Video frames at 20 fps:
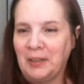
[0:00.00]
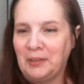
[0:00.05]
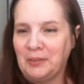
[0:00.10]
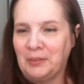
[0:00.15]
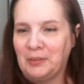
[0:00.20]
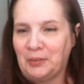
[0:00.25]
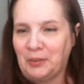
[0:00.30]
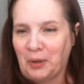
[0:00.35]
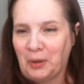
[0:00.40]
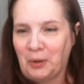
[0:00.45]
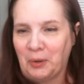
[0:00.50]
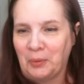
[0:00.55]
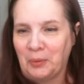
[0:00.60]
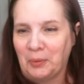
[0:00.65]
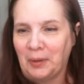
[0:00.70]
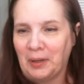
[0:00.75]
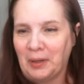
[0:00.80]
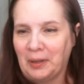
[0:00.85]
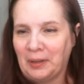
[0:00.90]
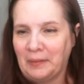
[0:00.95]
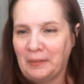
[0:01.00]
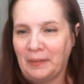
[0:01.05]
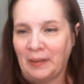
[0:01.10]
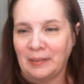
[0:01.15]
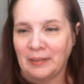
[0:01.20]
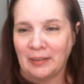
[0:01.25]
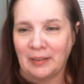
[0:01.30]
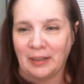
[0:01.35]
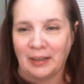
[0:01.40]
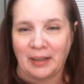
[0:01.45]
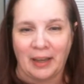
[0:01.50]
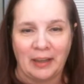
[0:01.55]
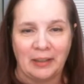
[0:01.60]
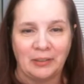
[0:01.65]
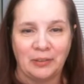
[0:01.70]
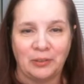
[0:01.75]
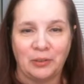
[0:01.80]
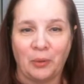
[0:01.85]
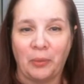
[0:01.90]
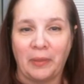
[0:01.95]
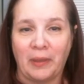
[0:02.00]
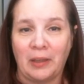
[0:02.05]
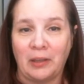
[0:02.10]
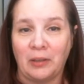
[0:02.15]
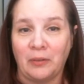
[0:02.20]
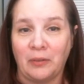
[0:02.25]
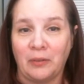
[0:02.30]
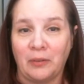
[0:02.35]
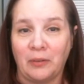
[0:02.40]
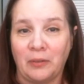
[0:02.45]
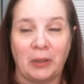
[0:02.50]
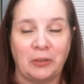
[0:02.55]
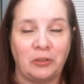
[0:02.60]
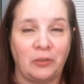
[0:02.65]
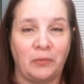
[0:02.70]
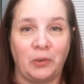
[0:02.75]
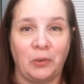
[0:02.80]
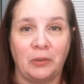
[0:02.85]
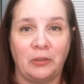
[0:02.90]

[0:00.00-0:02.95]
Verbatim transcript: So uh, that's it, guys. So thank you very much.